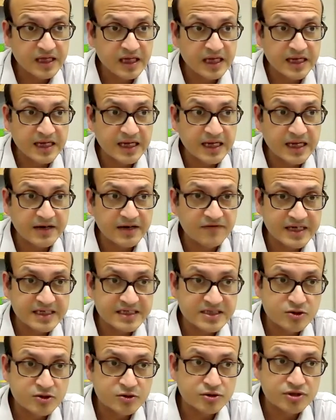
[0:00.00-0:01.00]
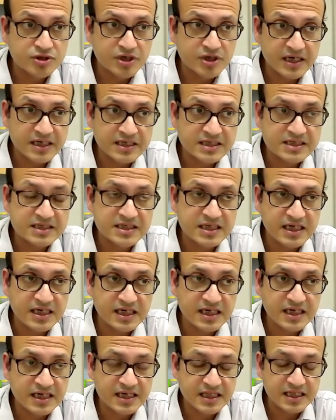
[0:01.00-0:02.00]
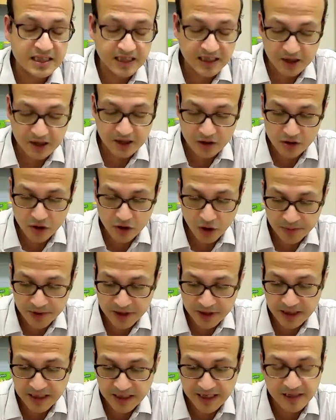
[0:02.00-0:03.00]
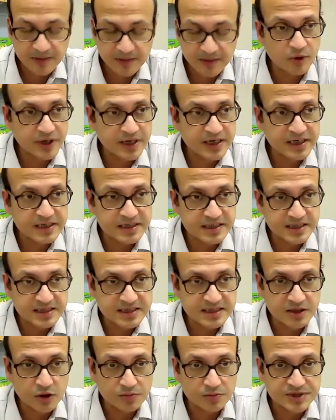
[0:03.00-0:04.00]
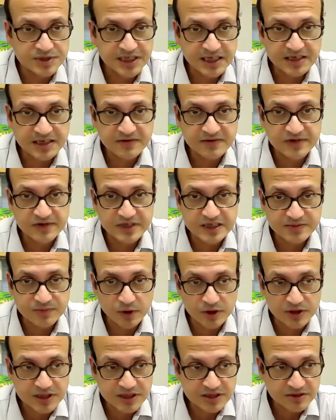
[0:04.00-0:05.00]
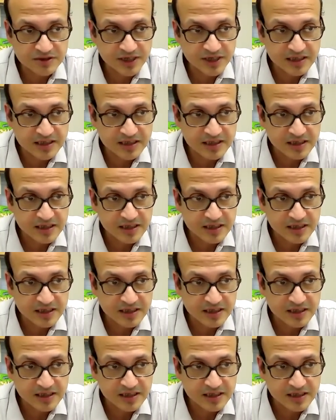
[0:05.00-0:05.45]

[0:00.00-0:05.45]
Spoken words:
In phase 2 trials, the common endpoint is an objective response rate.